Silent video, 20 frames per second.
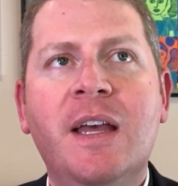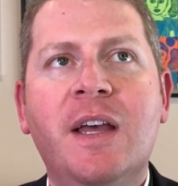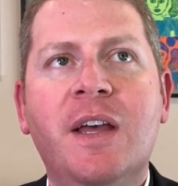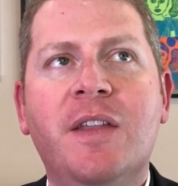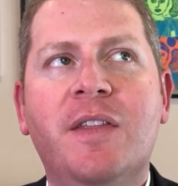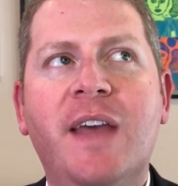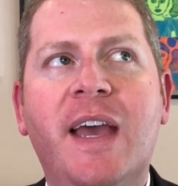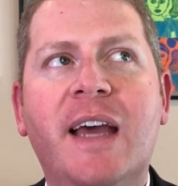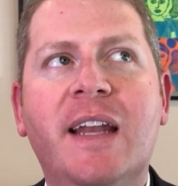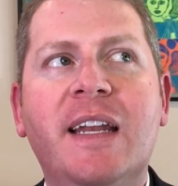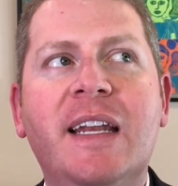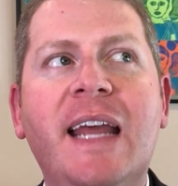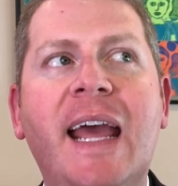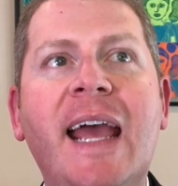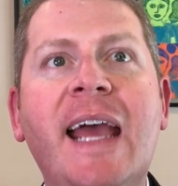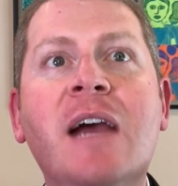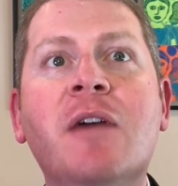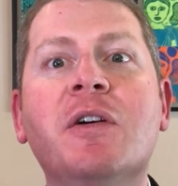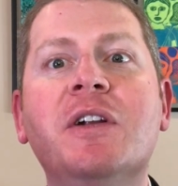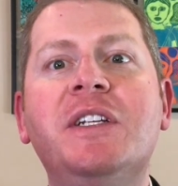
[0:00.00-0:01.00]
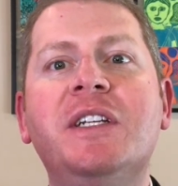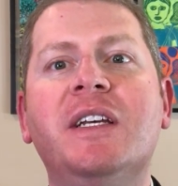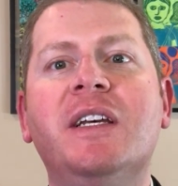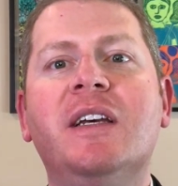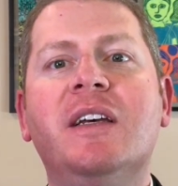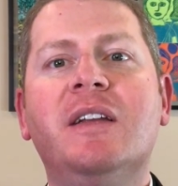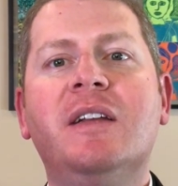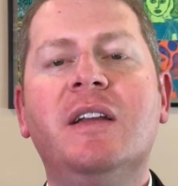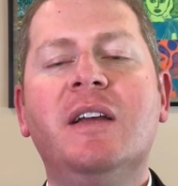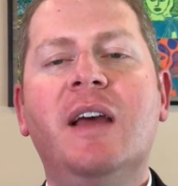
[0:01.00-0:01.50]
They had
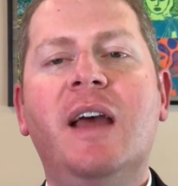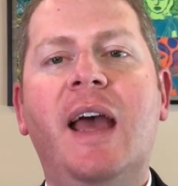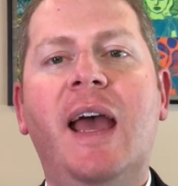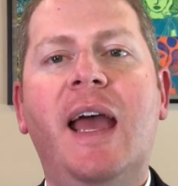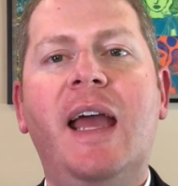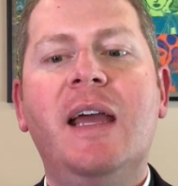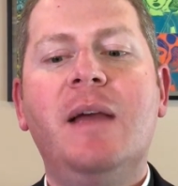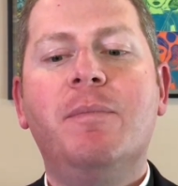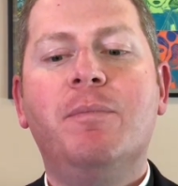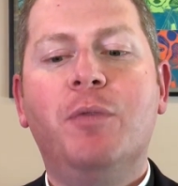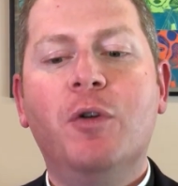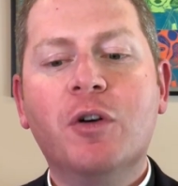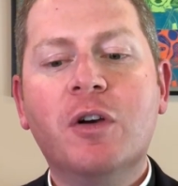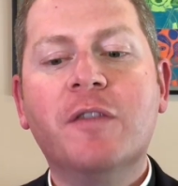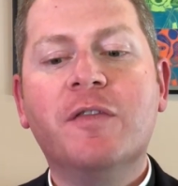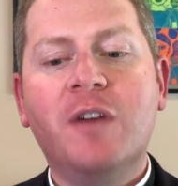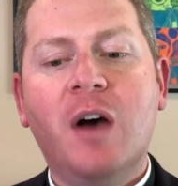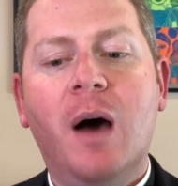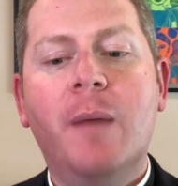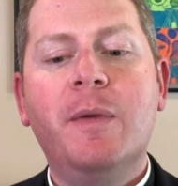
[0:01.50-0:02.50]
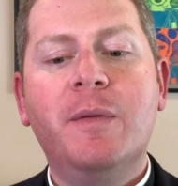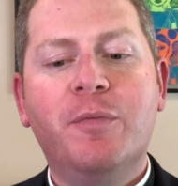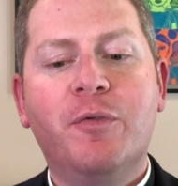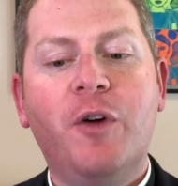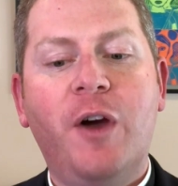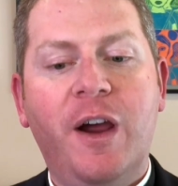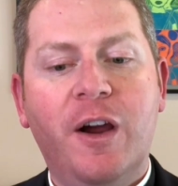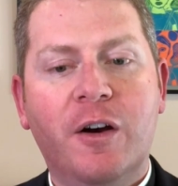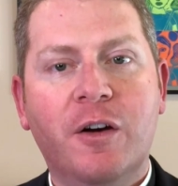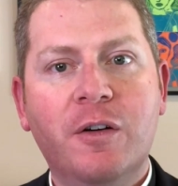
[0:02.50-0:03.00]
inherited a Book of Common
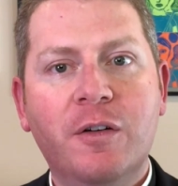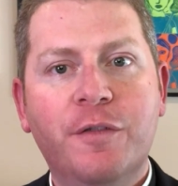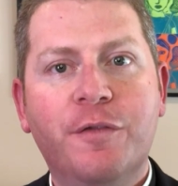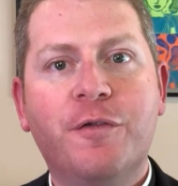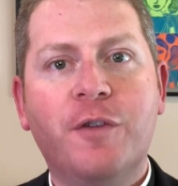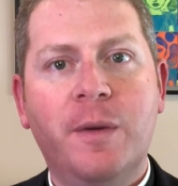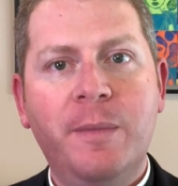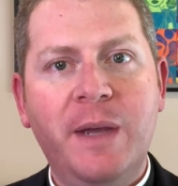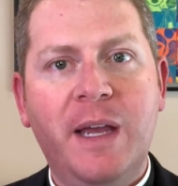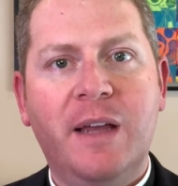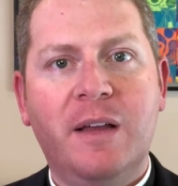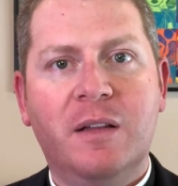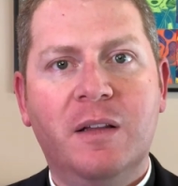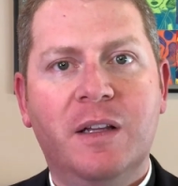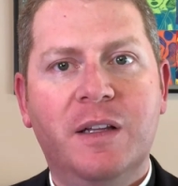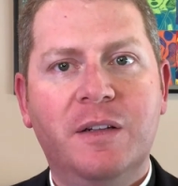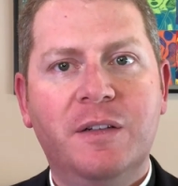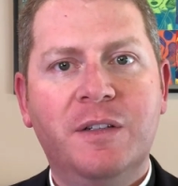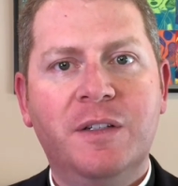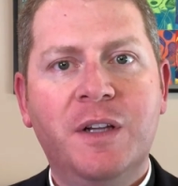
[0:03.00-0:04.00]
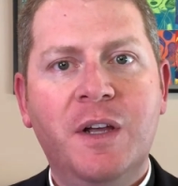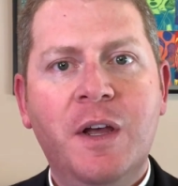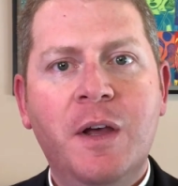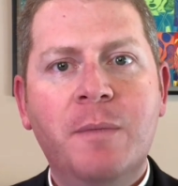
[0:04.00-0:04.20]
Prayer from England,